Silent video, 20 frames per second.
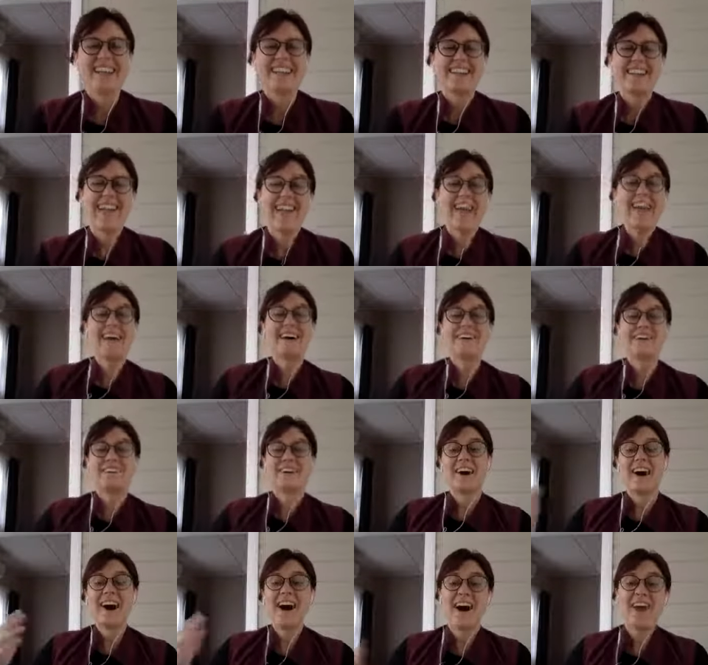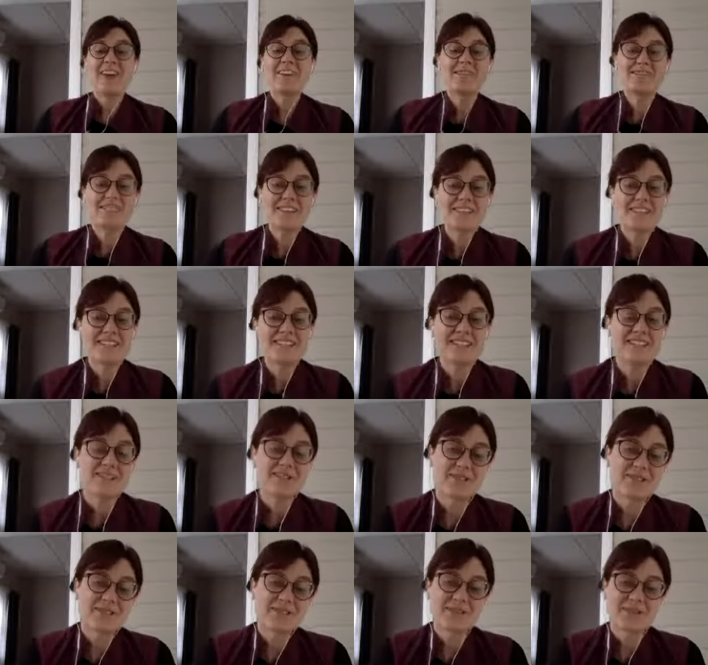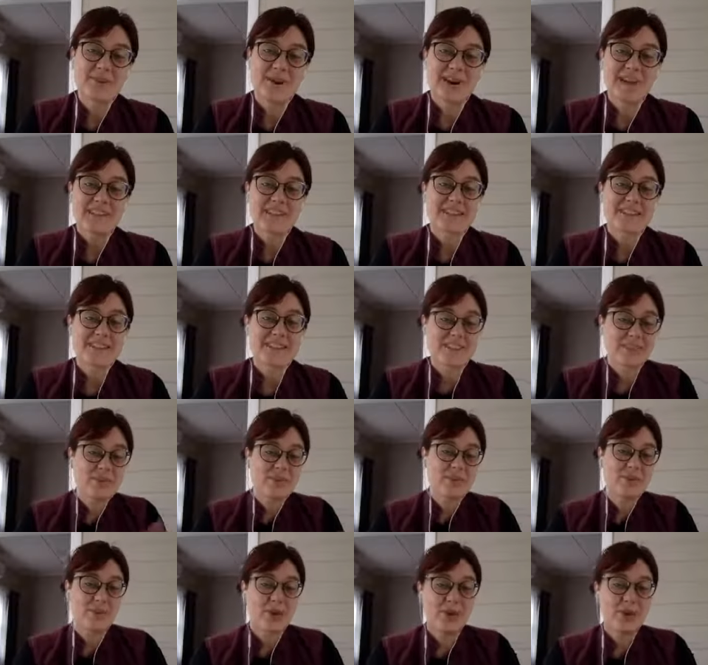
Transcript: Now, I wanted to talk to, us, to you